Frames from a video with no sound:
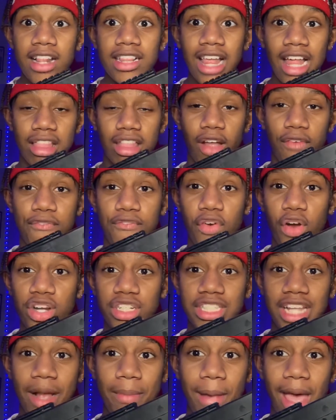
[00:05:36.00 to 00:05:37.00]
That's the
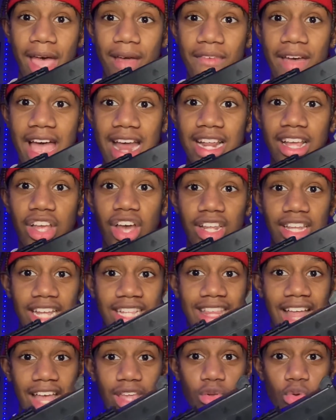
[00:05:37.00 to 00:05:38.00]
first time I ever had a gun
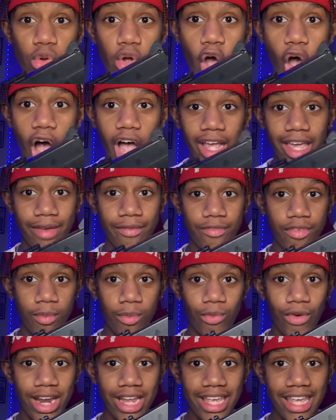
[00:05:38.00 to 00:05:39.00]
like that. You cock it
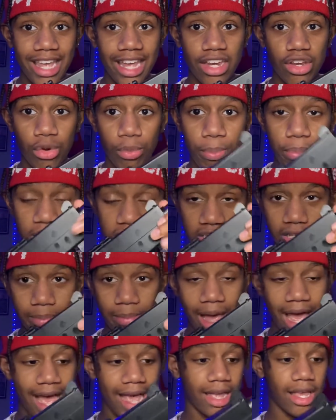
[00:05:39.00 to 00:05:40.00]
from right here and you push it
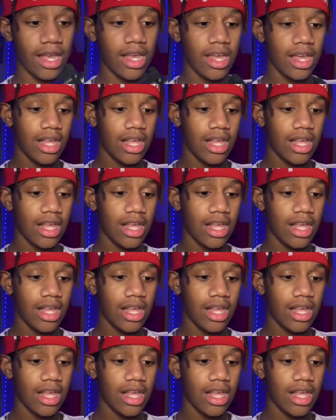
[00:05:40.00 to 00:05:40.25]
back.